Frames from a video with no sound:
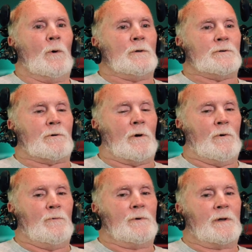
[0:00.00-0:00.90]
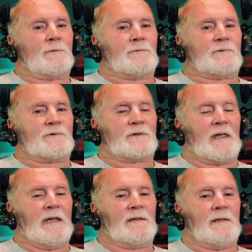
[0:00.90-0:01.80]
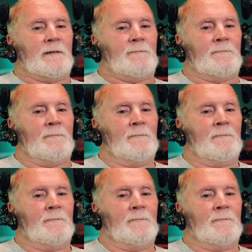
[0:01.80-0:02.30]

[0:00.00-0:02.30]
on your own understanding.